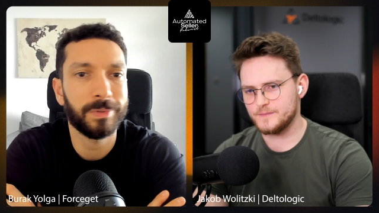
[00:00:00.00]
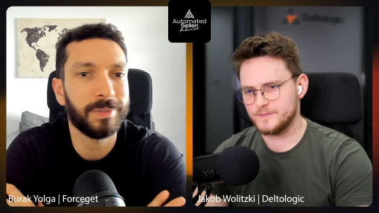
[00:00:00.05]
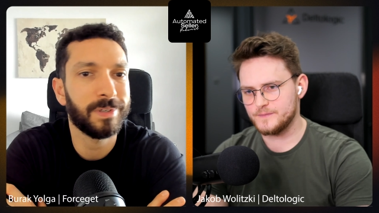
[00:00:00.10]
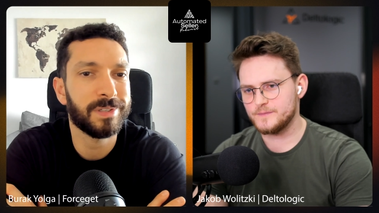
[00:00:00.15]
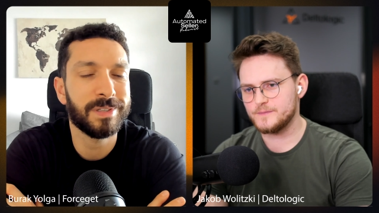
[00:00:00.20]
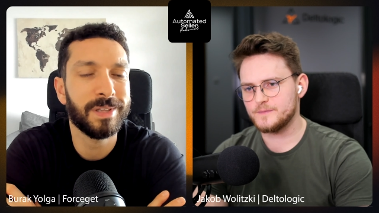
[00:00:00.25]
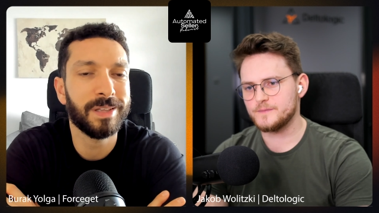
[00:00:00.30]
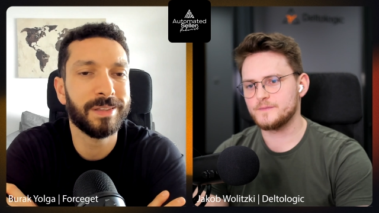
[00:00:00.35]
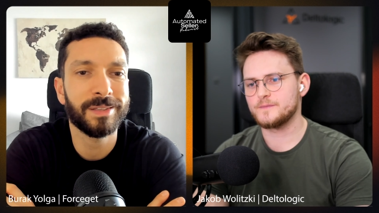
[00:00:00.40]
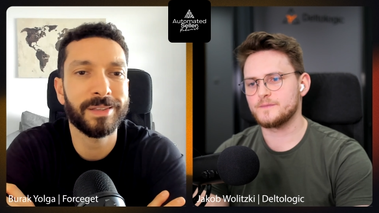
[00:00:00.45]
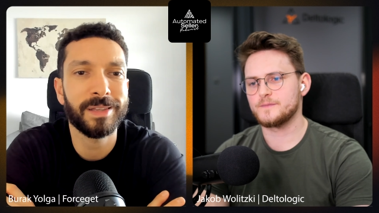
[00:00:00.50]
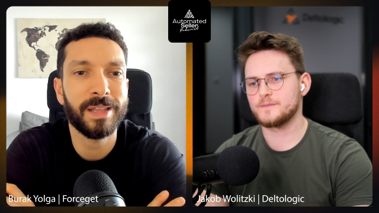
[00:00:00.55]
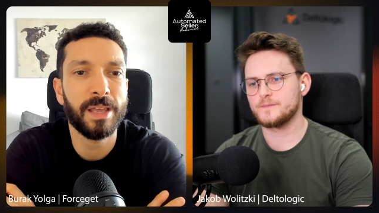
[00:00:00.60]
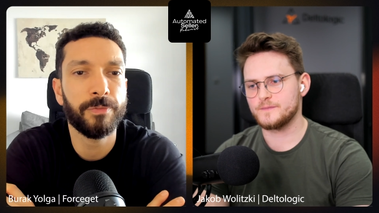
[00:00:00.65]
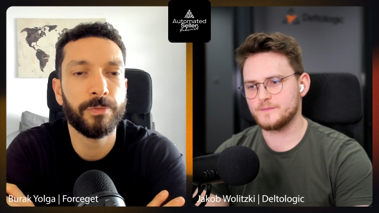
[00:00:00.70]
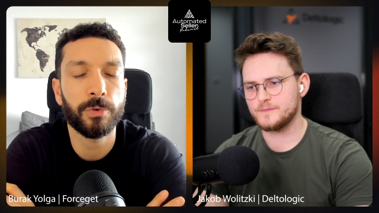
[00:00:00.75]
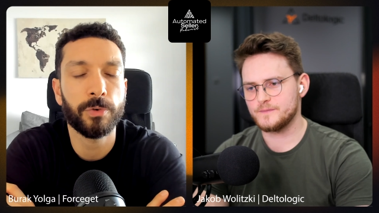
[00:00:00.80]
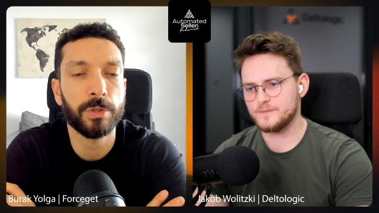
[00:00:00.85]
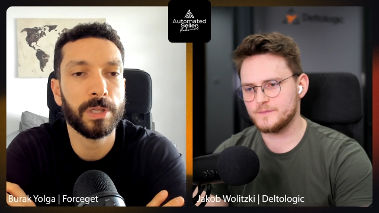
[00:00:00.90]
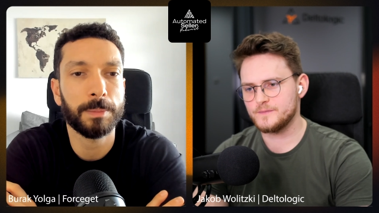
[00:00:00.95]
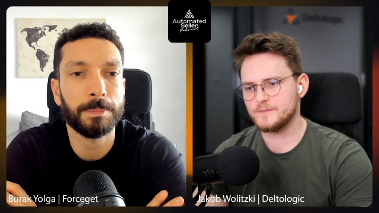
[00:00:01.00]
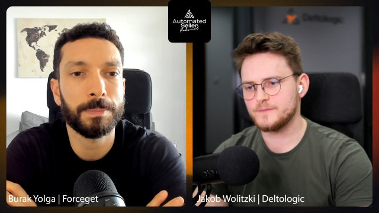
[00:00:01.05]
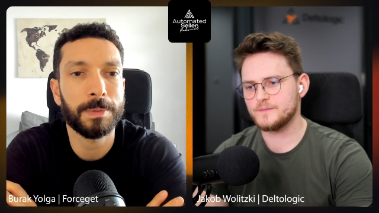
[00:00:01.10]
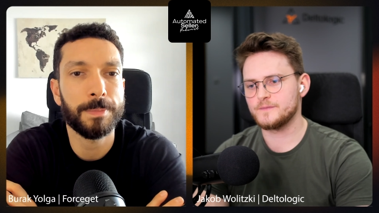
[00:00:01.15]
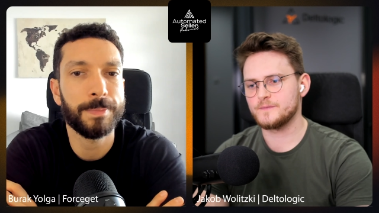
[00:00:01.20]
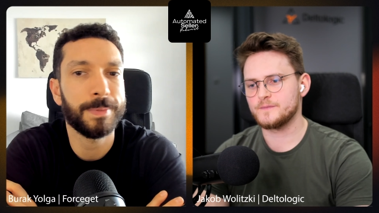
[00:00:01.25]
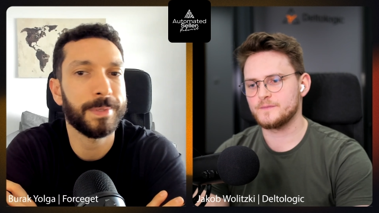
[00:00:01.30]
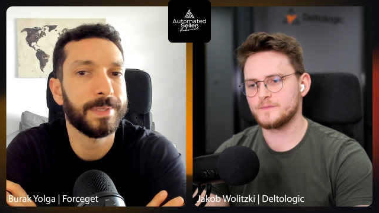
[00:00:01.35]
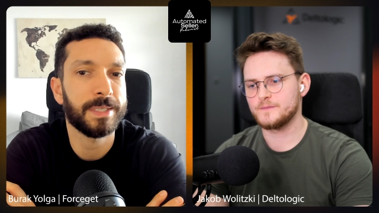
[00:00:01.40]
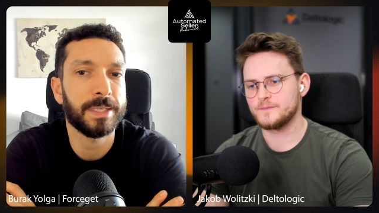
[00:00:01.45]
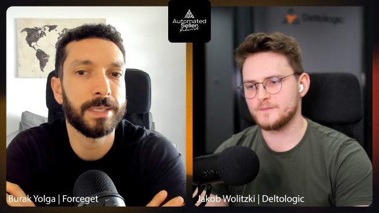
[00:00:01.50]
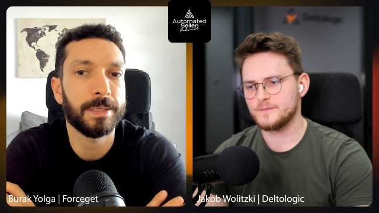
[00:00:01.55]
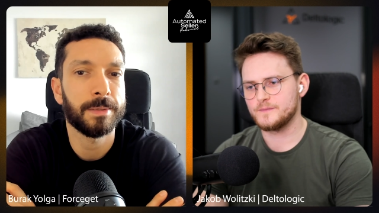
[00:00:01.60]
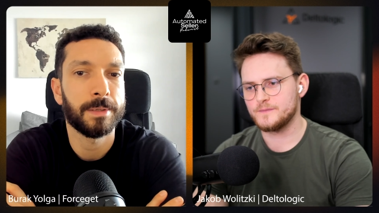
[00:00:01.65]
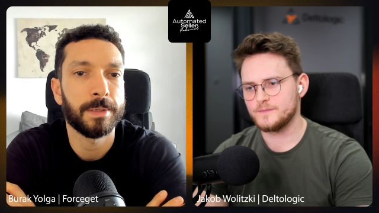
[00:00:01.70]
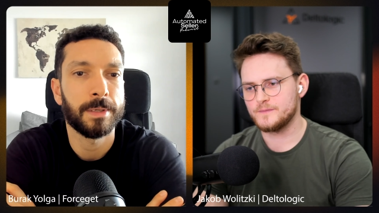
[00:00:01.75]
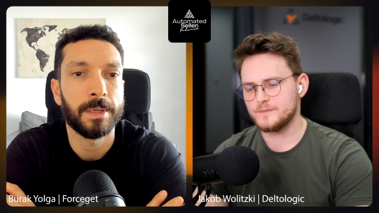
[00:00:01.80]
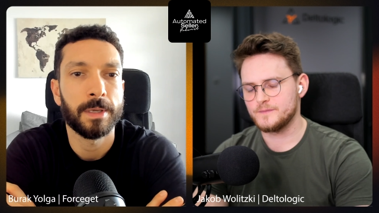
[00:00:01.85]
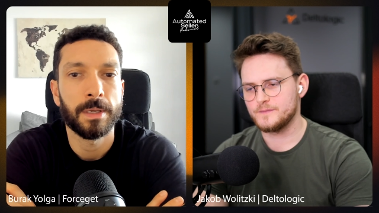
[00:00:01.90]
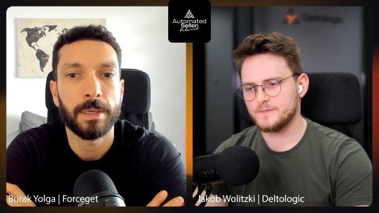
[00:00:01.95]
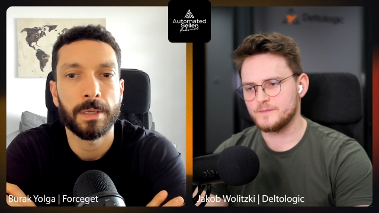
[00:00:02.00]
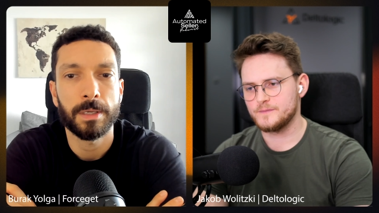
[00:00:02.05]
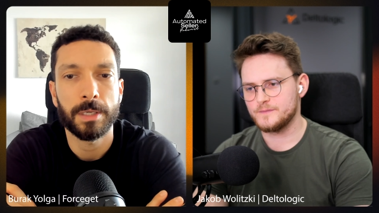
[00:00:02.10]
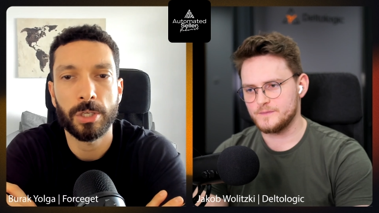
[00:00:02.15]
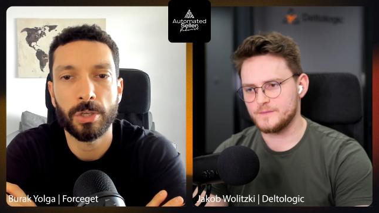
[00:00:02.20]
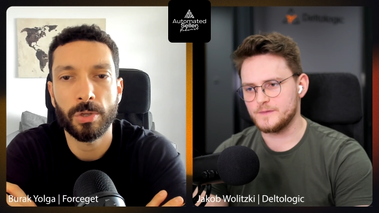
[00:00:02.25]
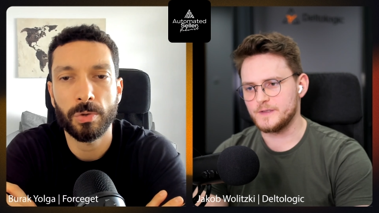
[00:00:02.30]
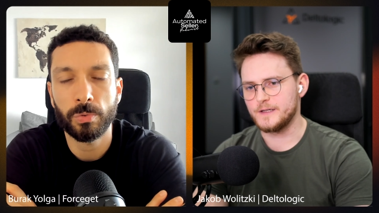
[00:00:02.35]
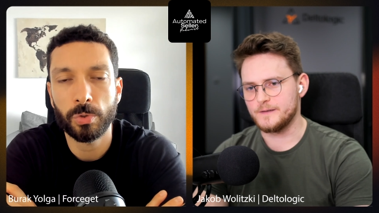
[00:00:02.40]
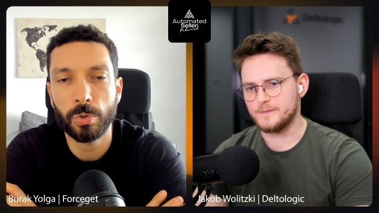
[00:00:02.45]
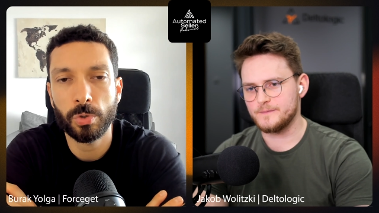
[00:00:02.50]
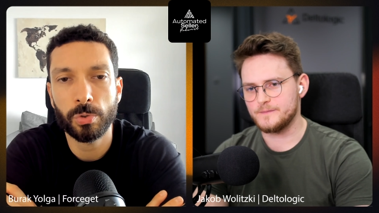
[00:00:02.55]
Speaker 1: There's nothing left for you like PPC. You know, yeah.